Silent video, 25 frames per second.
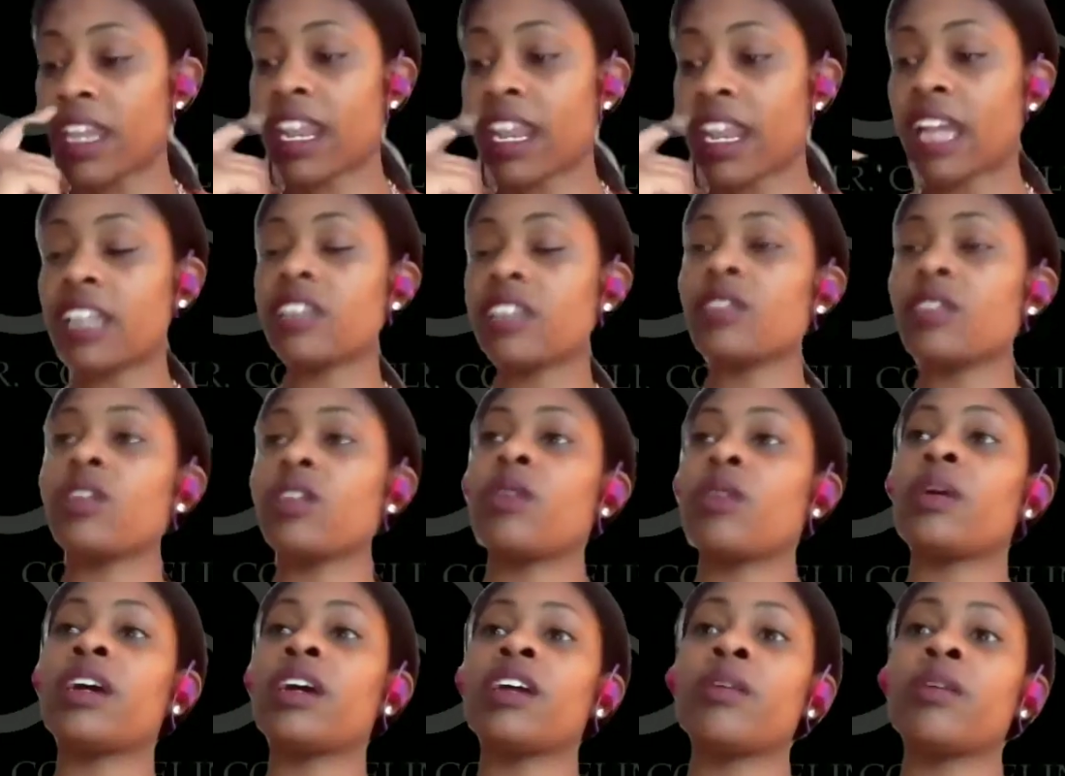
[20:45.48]
and
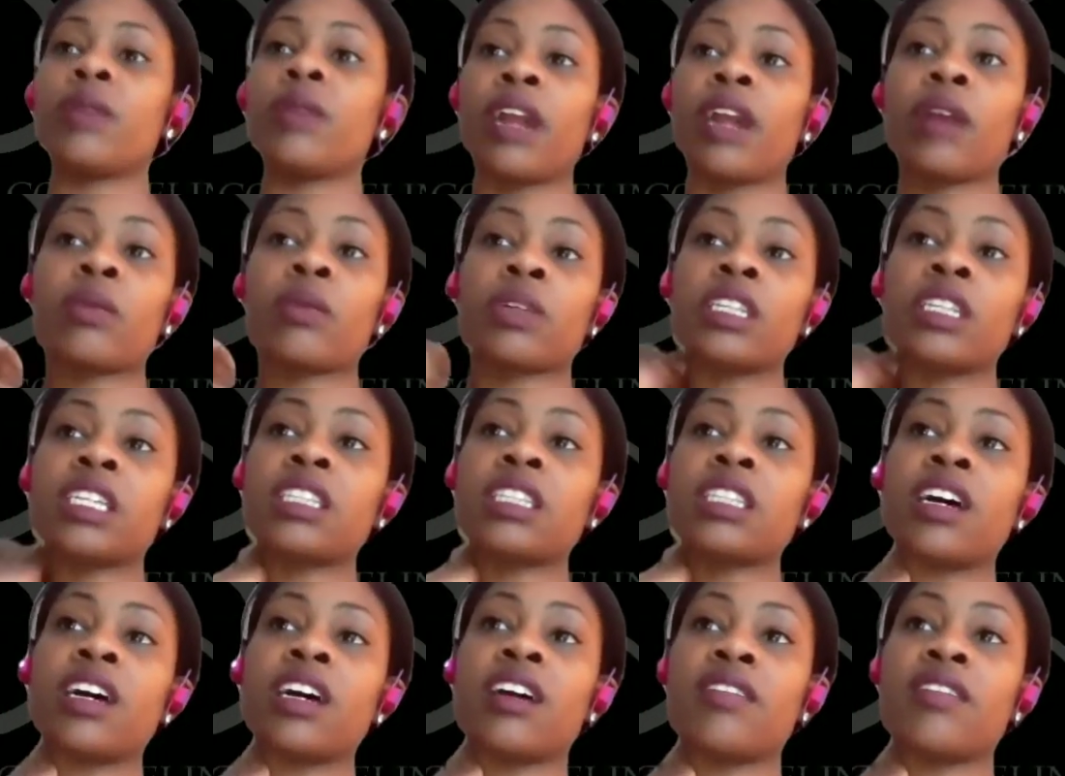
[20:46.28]
and what I really
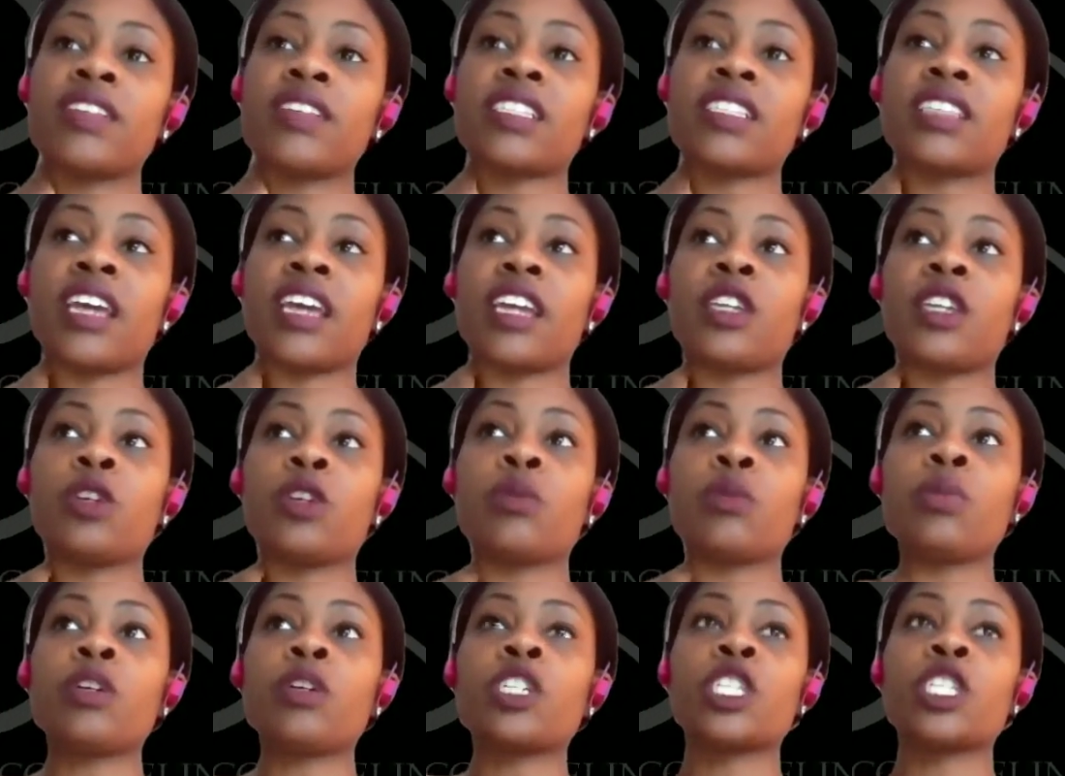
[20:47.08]
love is that you
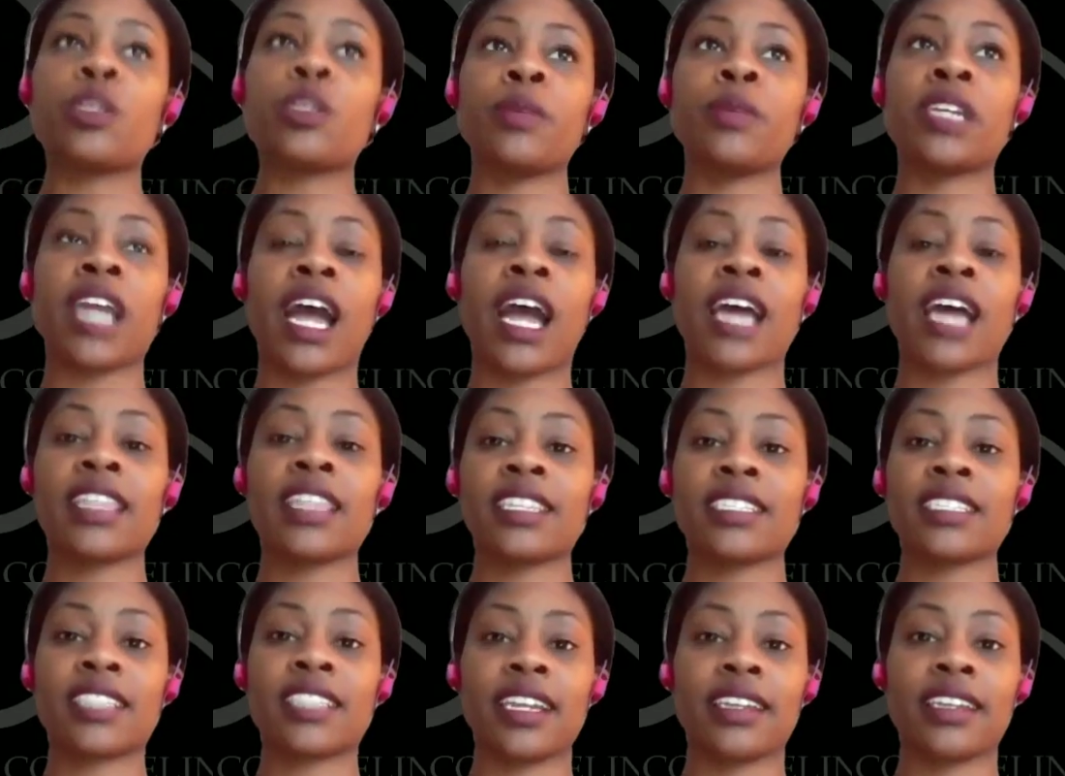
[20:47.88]
push beyond
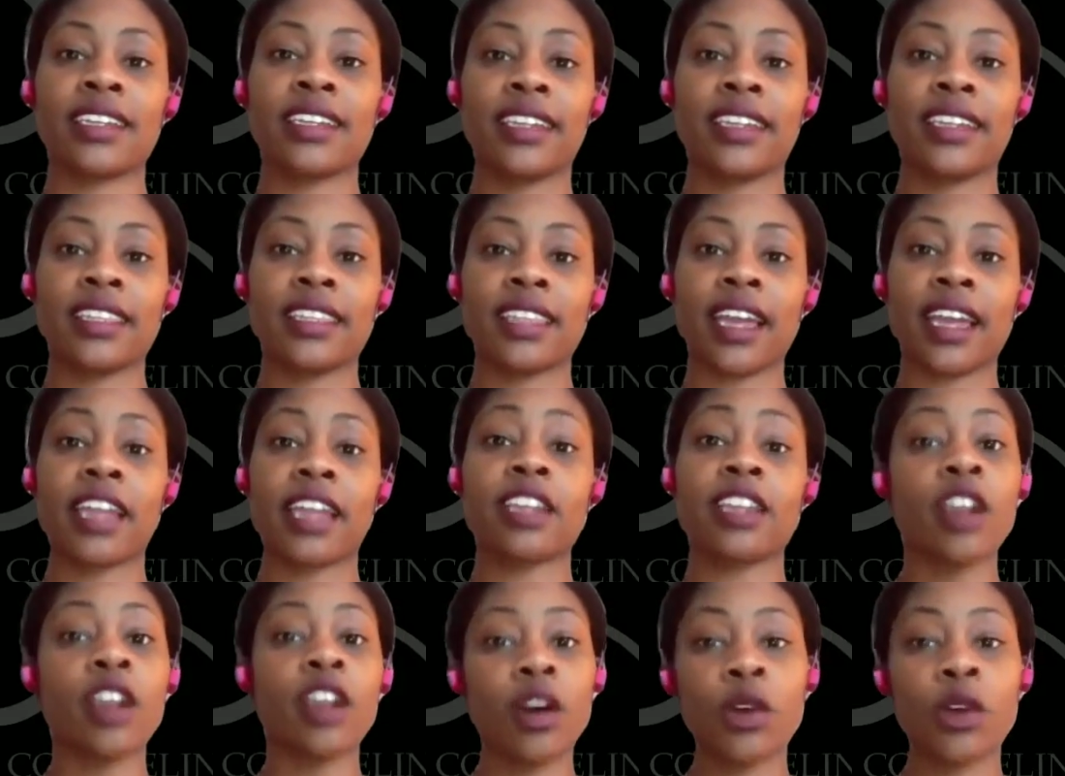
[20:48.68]
this idea
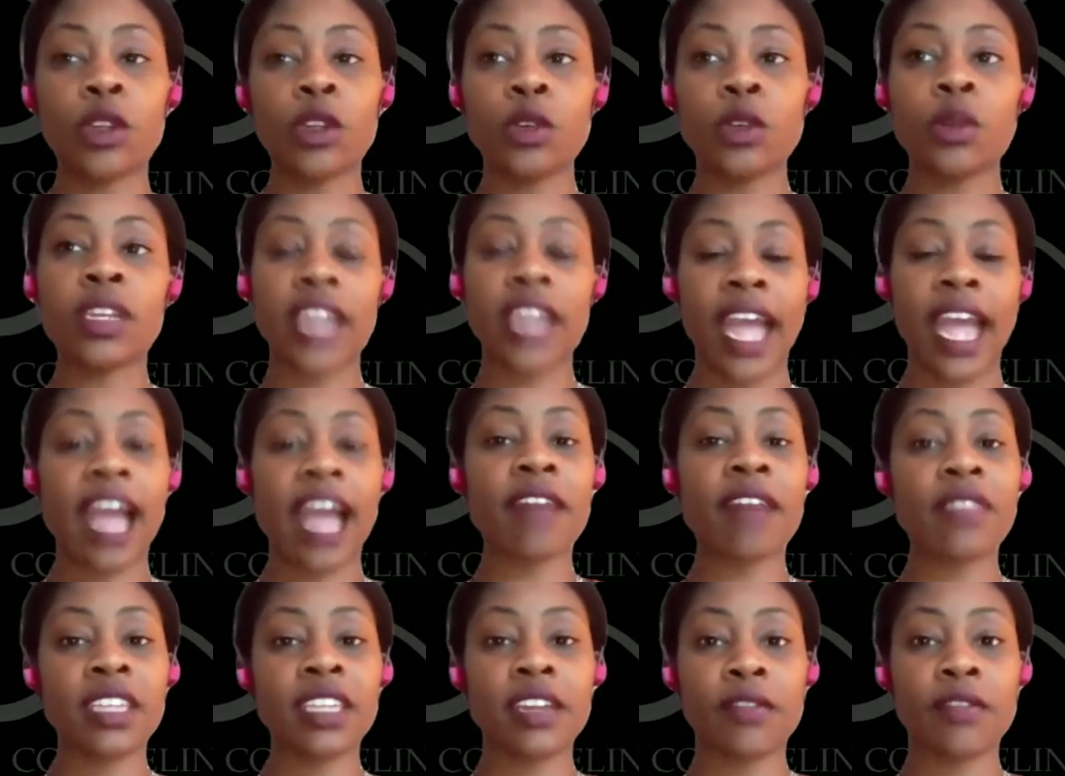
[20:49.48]
that no, you can
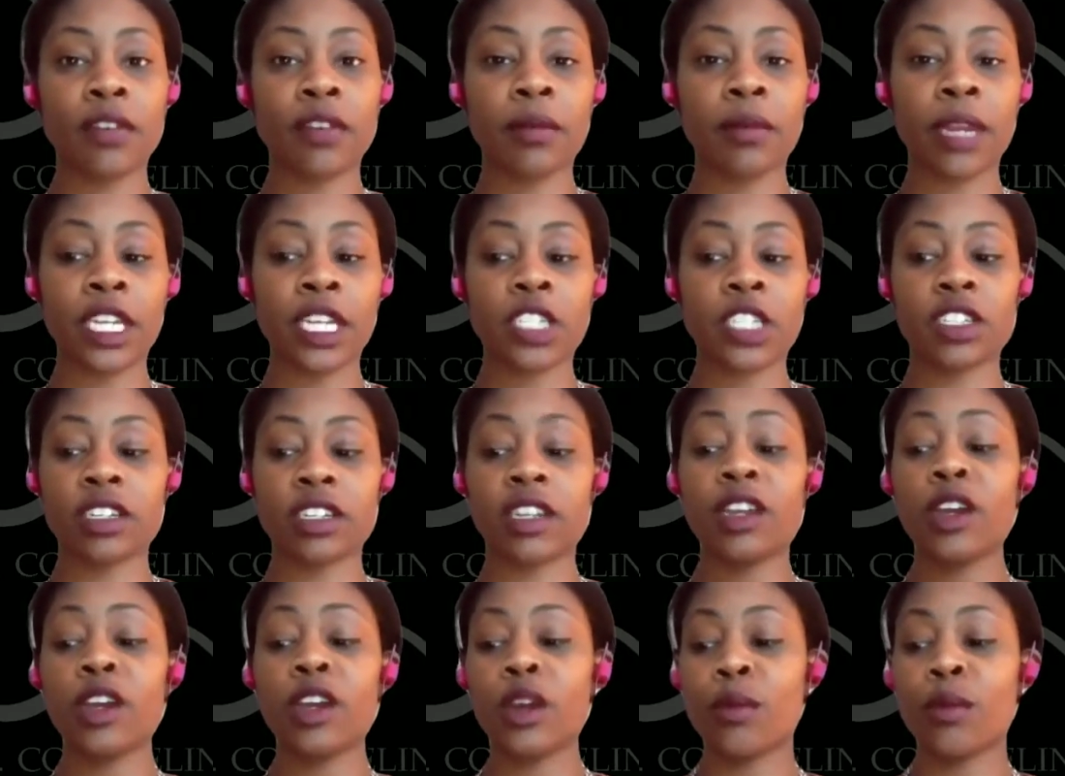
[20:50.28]
have the information.